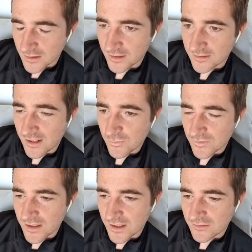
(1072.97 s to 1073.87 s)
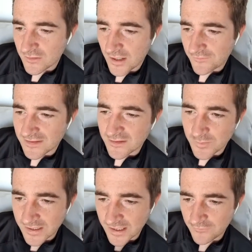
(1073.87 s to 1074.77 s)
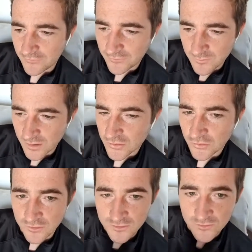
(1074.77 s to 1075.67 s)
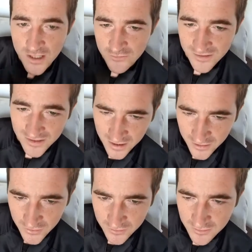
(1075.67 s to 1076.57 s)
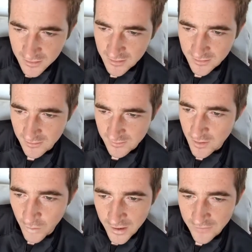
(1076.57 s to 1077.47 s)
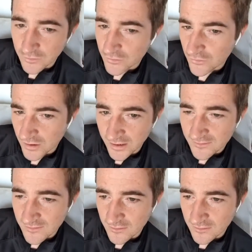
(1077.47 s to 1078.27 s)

In table tennis, you have to still be careful. You have to make sure you're still getting your education. Doesn't matter what level you're trying to get to.